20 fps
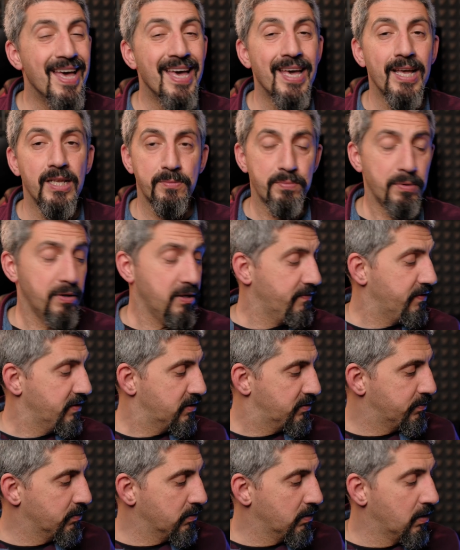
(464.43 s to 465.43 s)
It's pretty
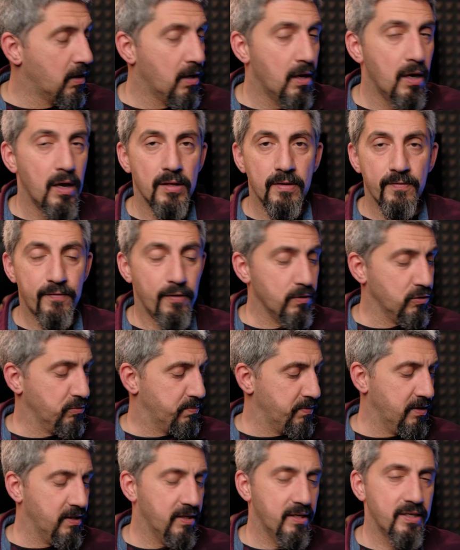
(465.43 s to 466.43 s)
visible. The focus
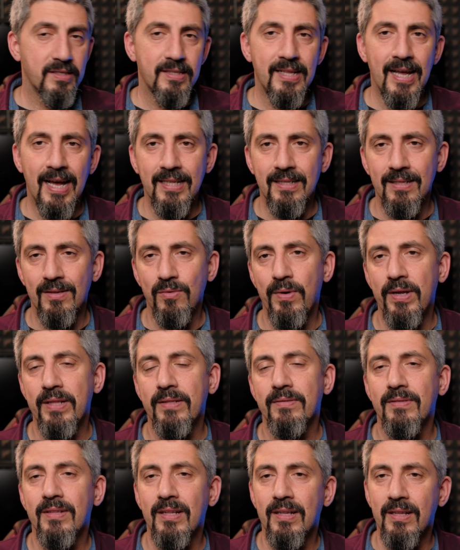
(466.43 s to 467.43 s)
bleeding is that
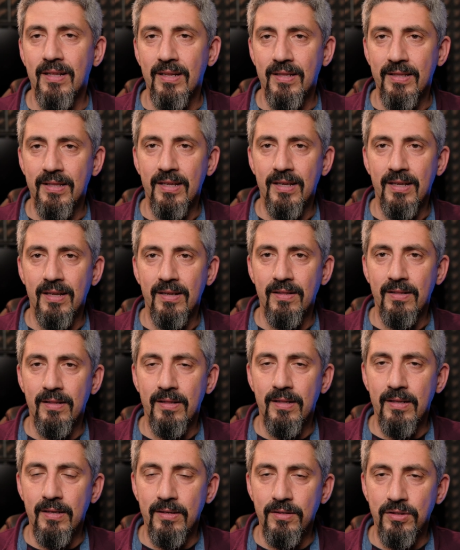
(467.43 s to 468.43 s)
when
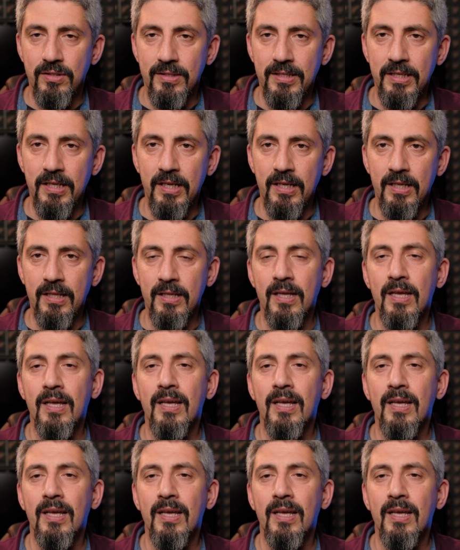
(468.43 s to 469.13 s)
the scene